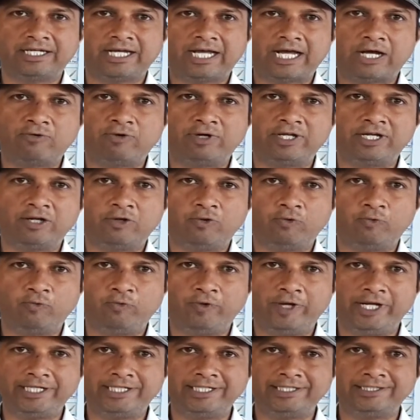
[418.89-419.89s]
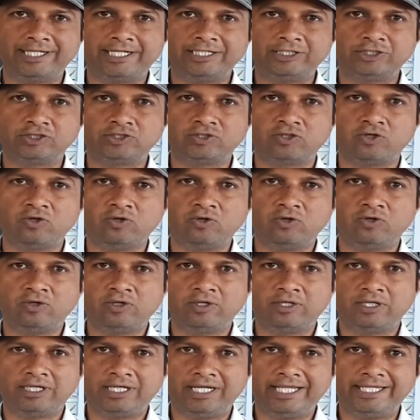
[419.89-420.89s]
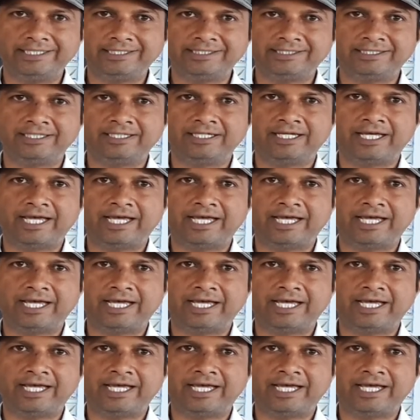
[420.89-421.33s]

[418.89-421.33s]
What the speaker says: our weight is also less,